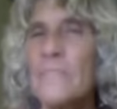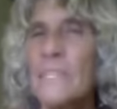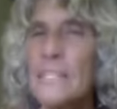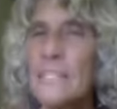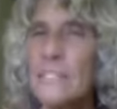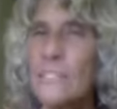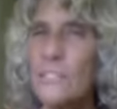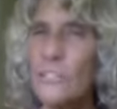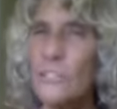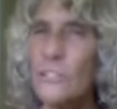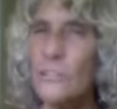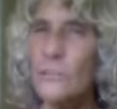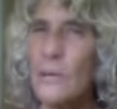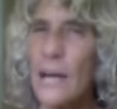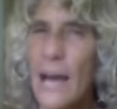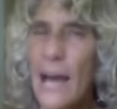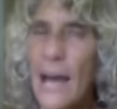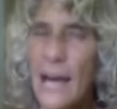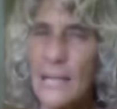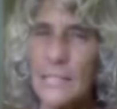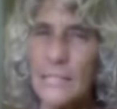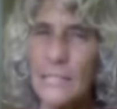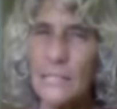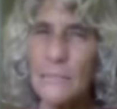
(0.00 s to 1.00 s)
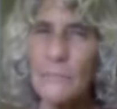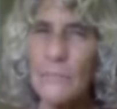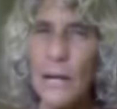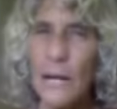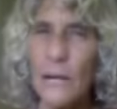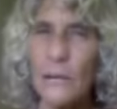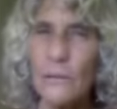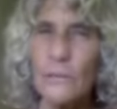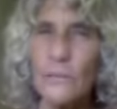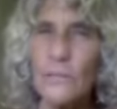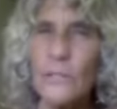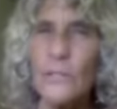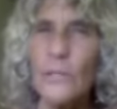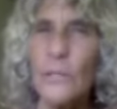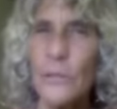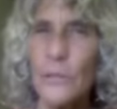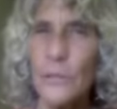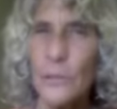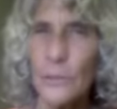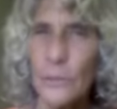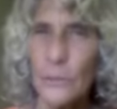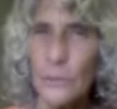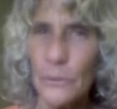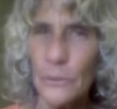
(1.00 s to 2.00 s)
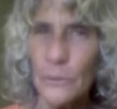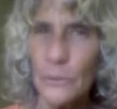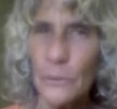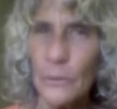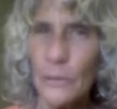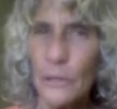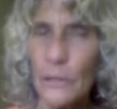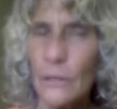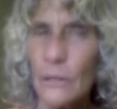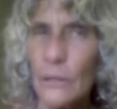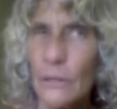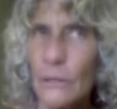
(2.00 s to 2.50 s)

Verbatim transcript: is to ask about who